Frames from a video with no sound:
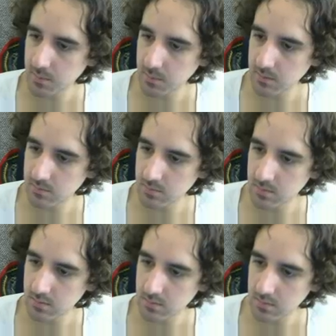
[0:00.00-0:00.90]
probably
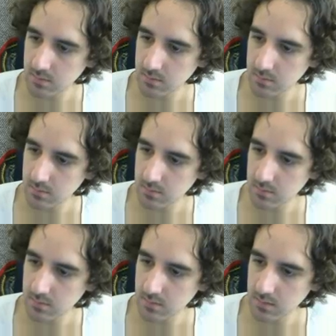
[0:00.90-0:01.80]
would go
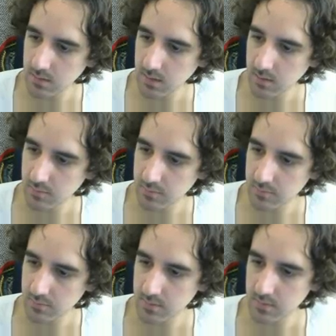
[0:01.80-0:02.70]

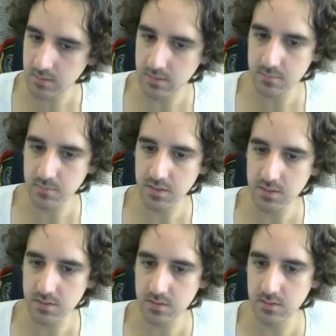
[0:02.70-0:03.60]
half as
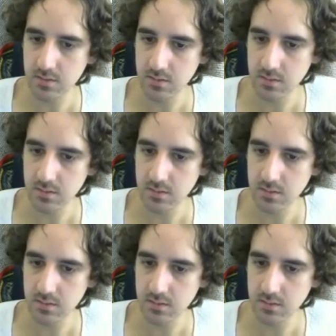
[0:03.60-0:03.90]
much.